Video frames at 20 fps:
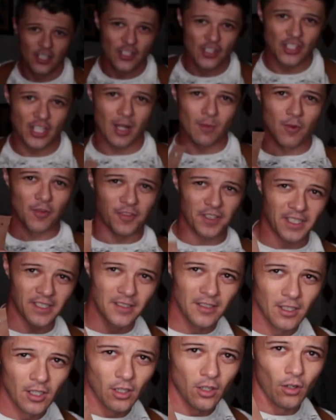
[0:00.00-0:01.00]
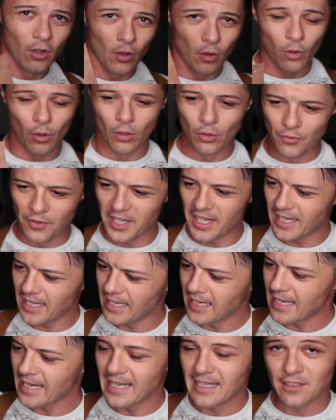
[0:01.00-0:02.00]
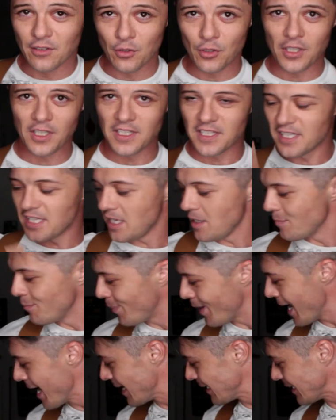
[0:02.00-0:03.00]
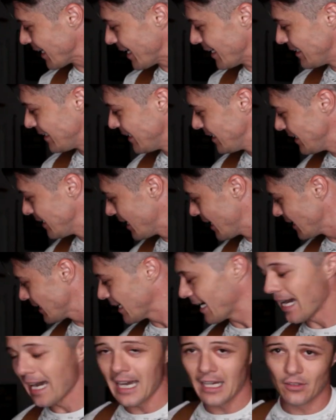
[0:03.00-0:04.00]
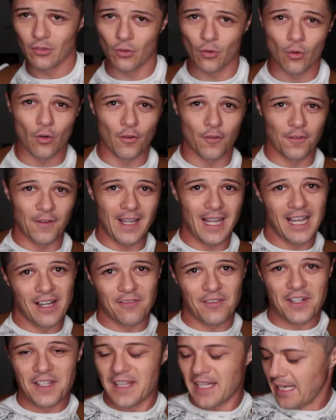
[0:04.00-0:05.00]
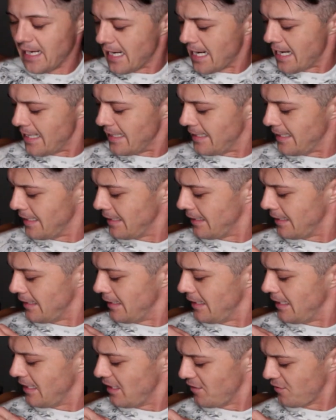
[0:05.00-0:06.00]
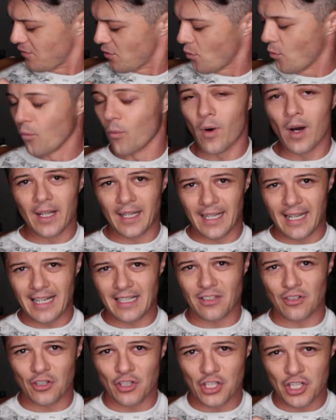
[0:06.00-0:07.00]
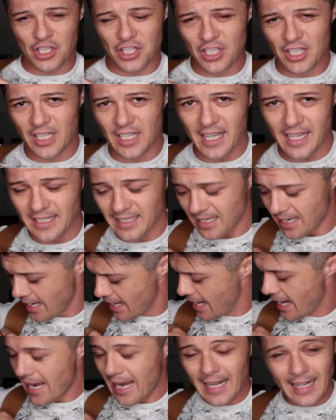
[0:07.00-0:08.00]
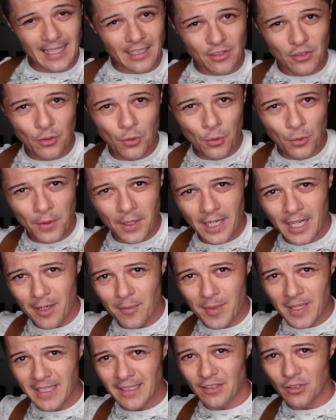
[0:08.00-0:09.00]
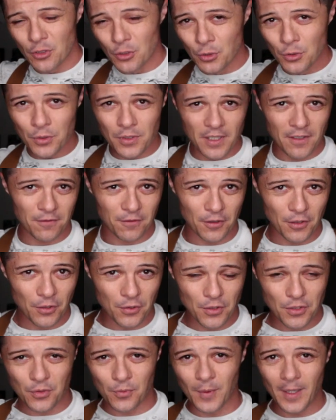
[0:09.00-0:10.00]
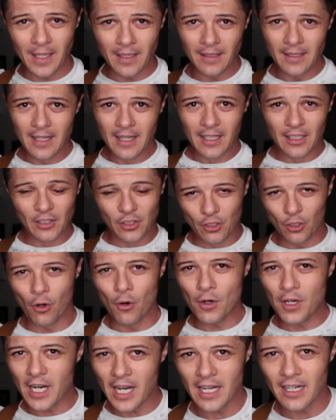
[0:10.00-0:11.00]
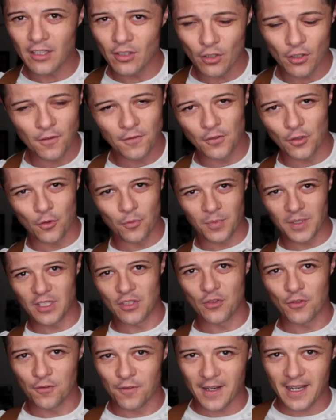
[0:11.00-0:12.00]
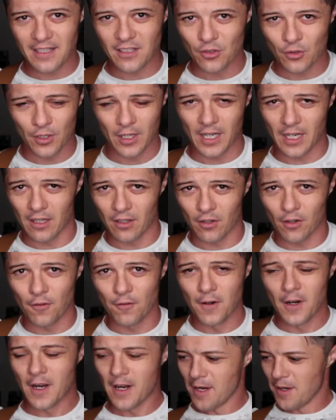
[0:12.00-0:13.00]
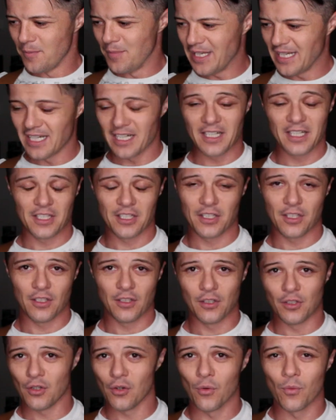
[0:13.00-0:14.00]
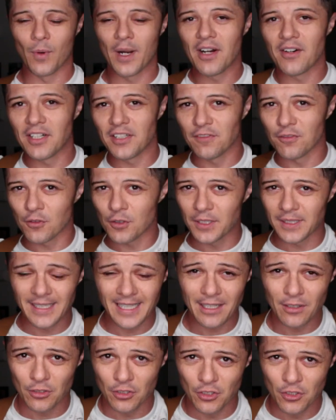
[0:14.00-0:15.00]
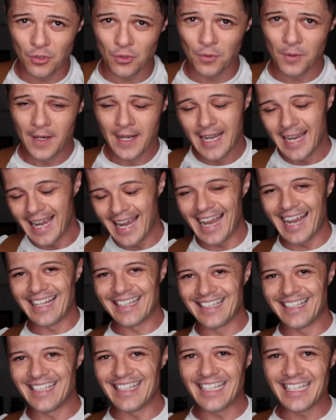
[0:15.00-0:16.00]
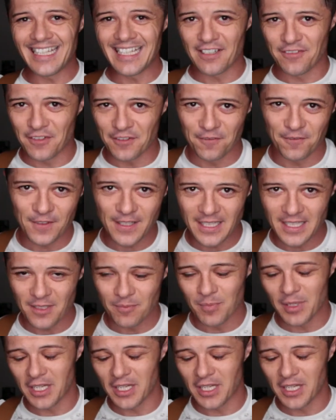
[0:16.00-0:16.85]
some of it already as you can see but I did not cut off everything I did leave one extra just in case and I do recommend to do that for you as well don't cut it off don't be too fast to cut it off because you know wear it for a day or two and see if it fits